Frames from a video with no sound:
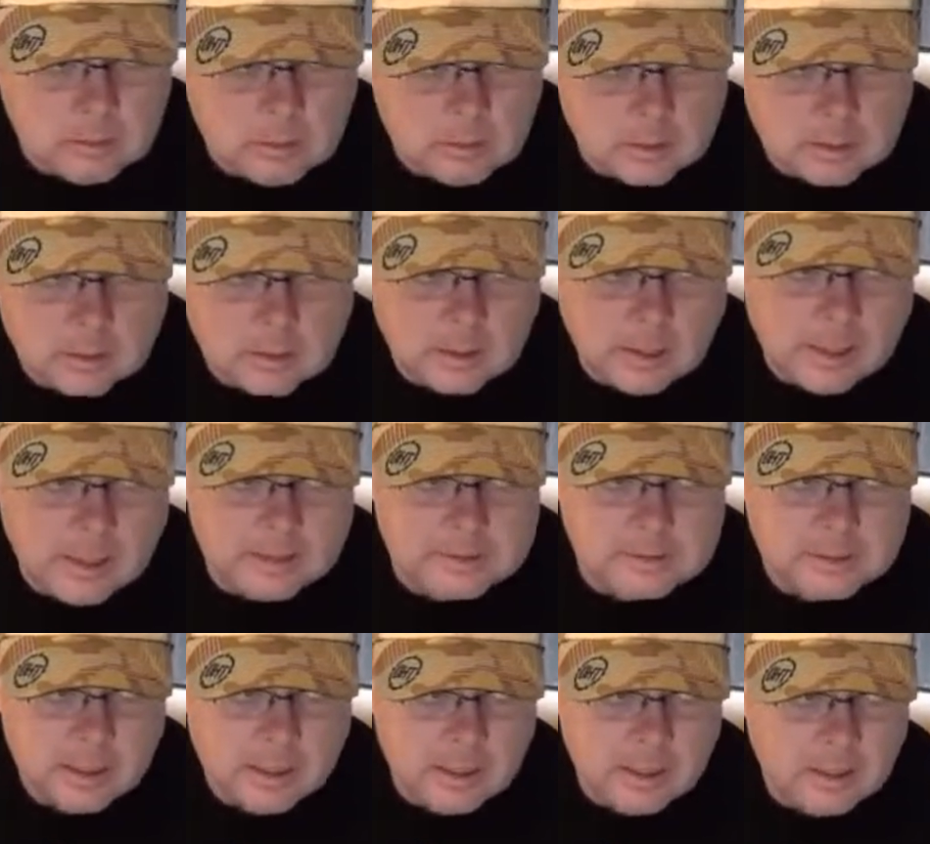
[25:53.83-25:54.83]
like a
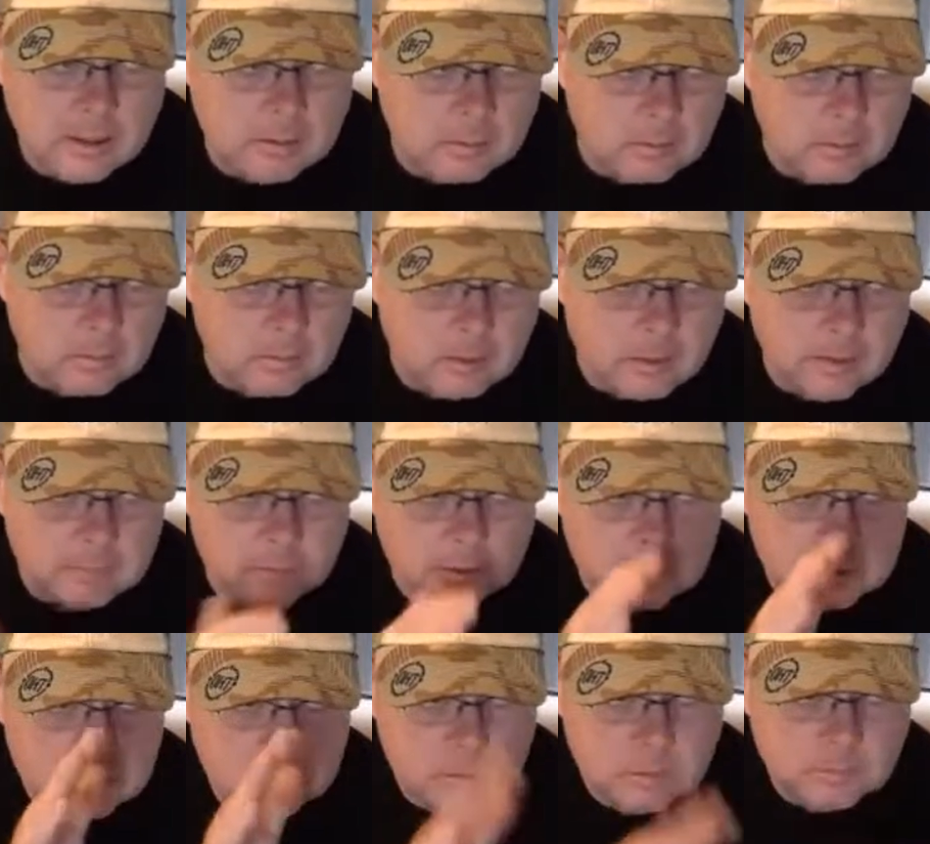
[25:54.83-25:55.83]
Class A or whatever
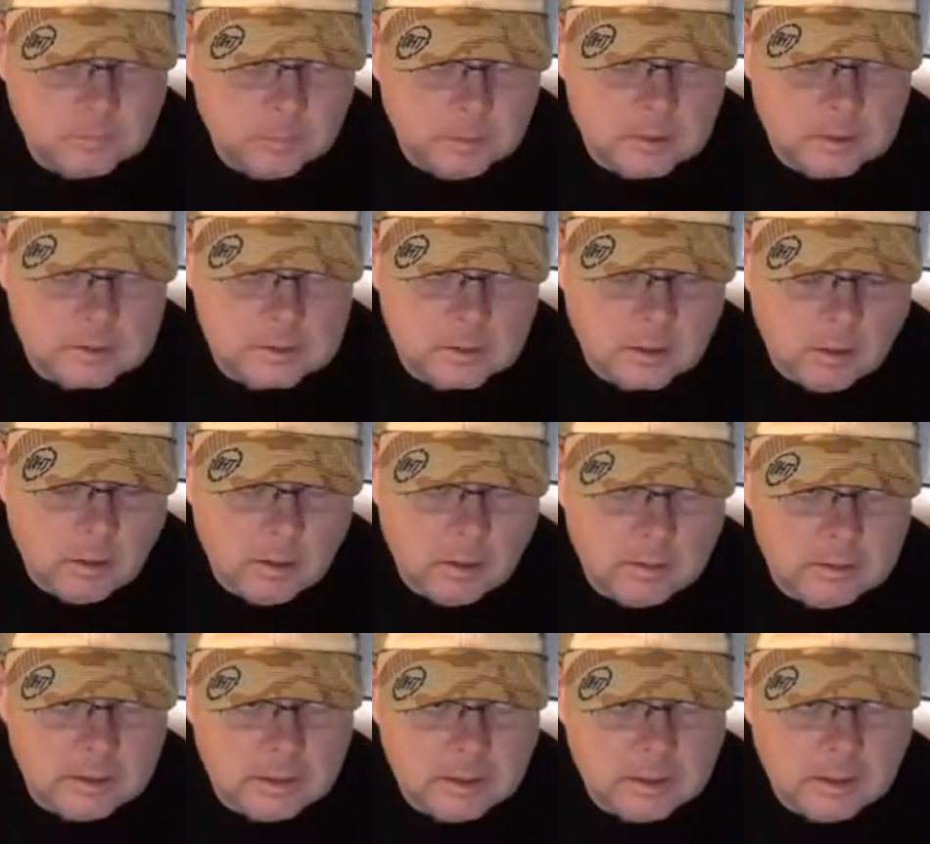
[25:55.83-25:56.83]
that you can put this
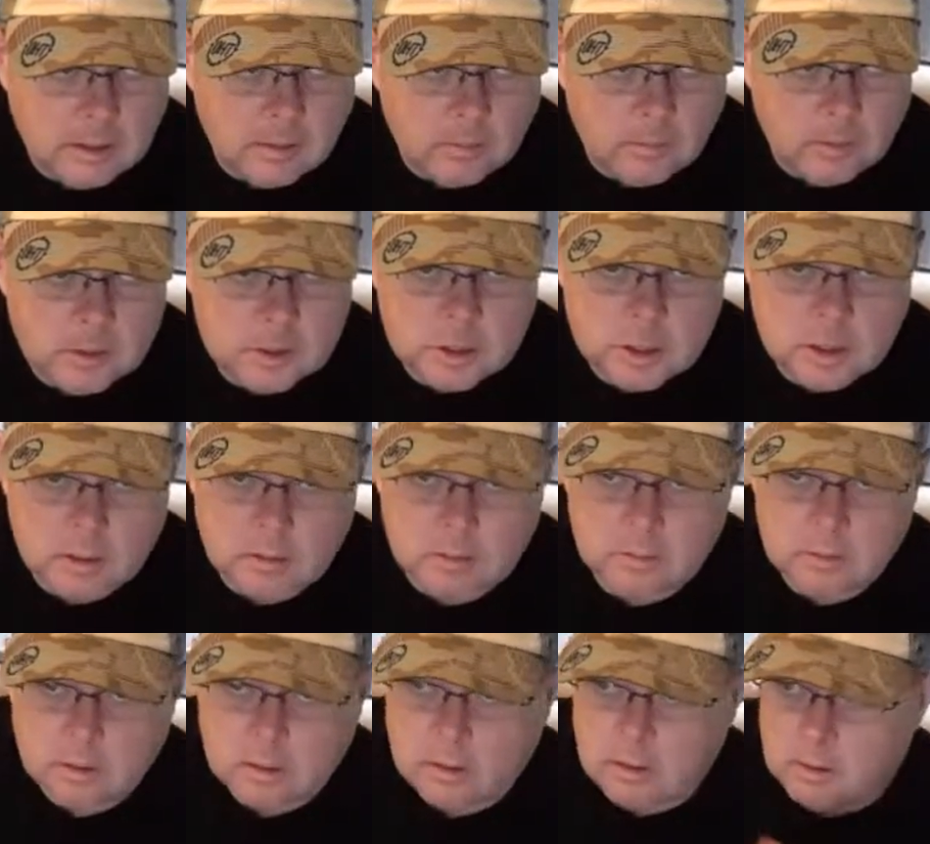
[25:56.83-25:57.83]
on the
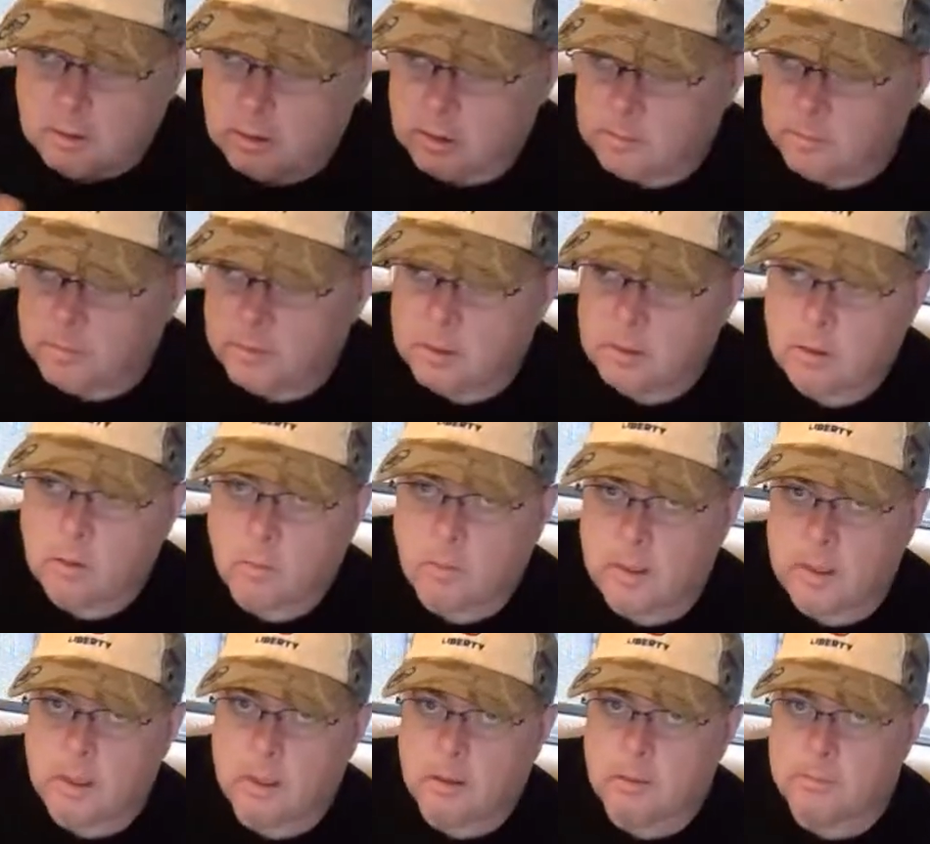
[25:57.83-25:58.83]
windshield, you can put it on a
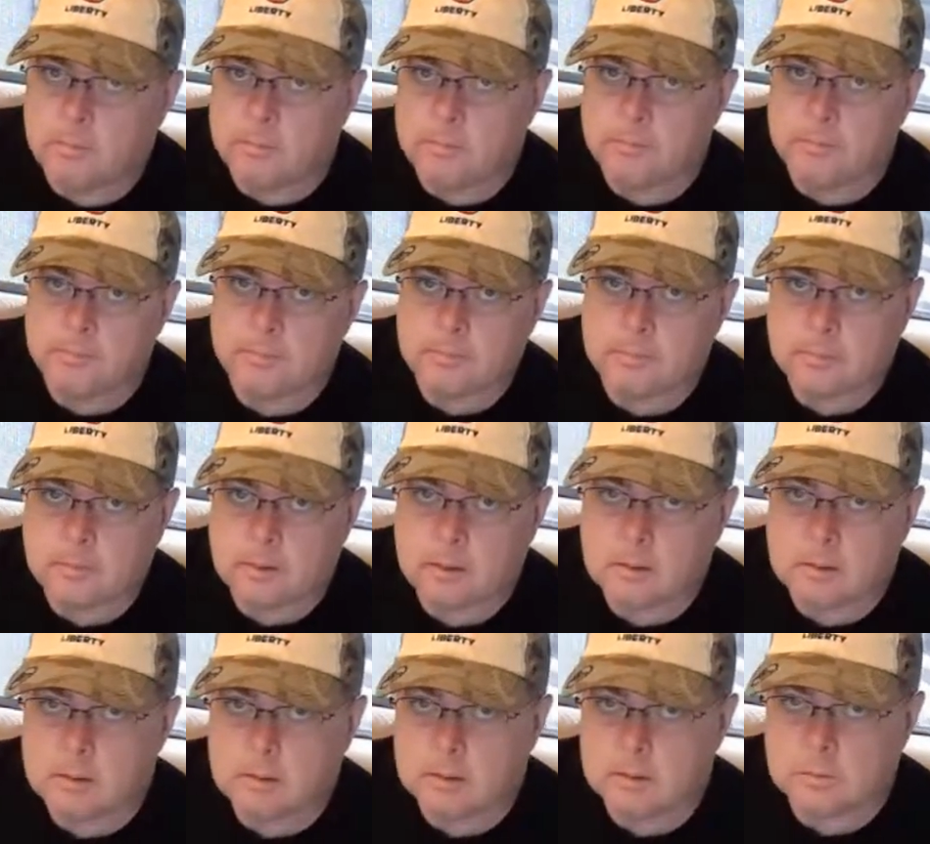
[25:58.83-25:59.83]
window
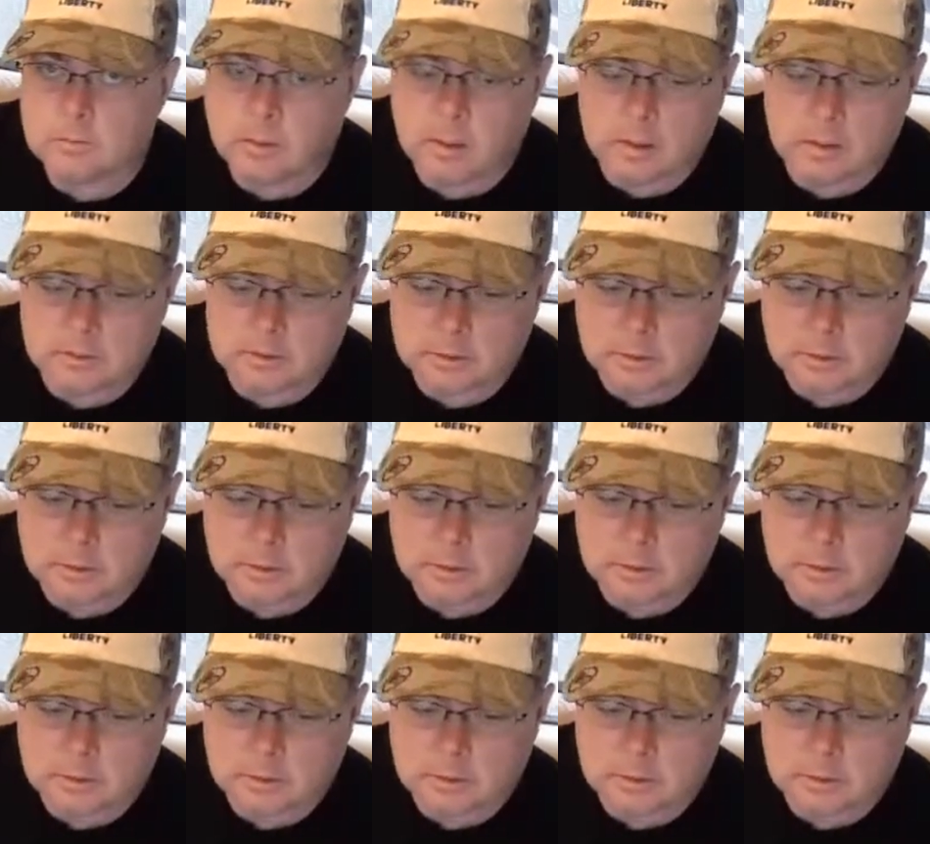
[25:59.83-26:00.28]
as well.